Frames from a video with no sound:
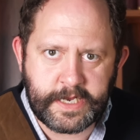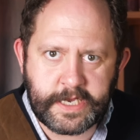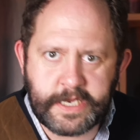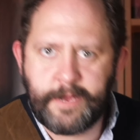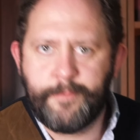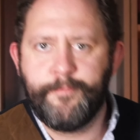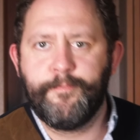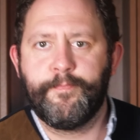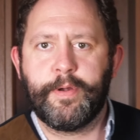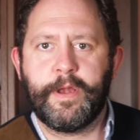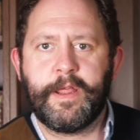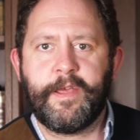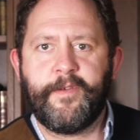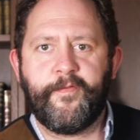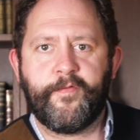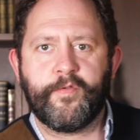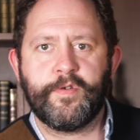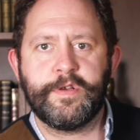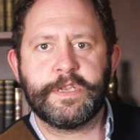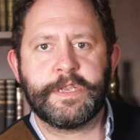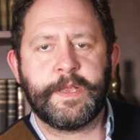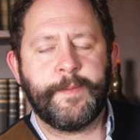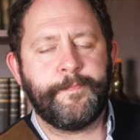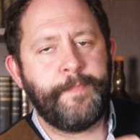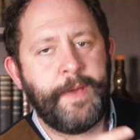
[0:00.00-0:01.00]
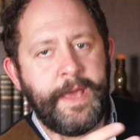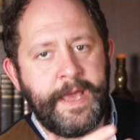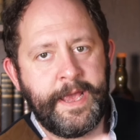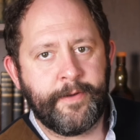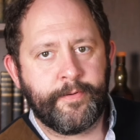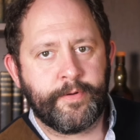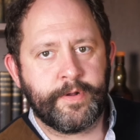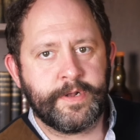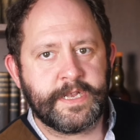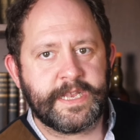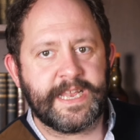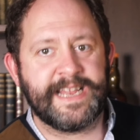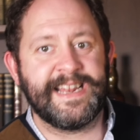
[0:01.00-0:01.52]
simply for its
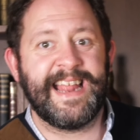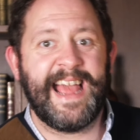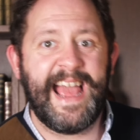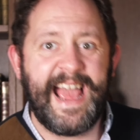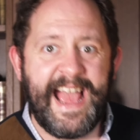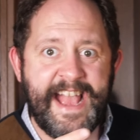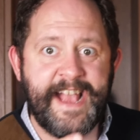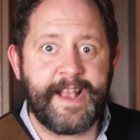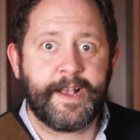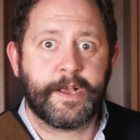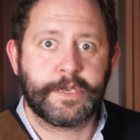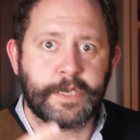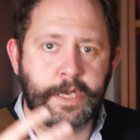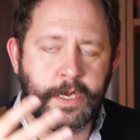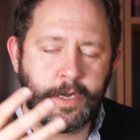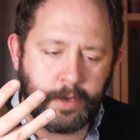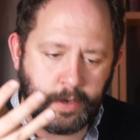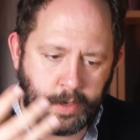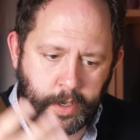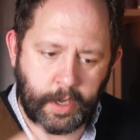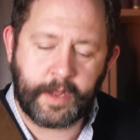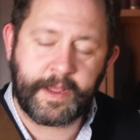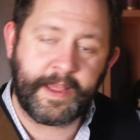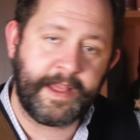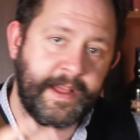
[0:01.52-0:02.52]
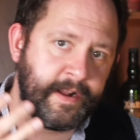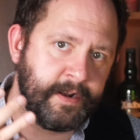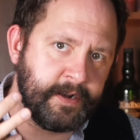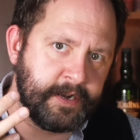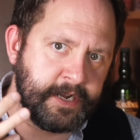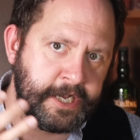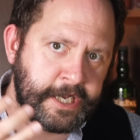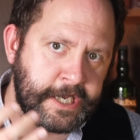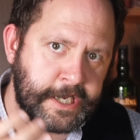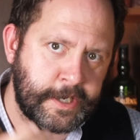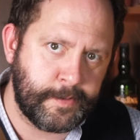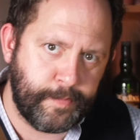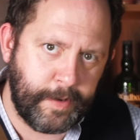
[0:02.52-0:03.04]
appearance and excellent looking
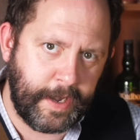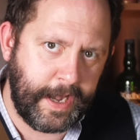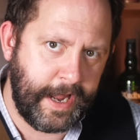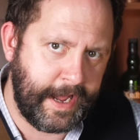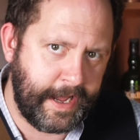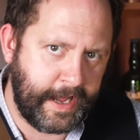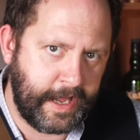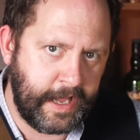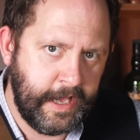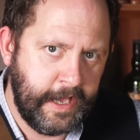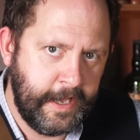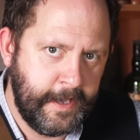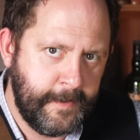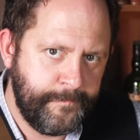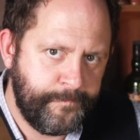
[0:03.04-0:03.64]
display,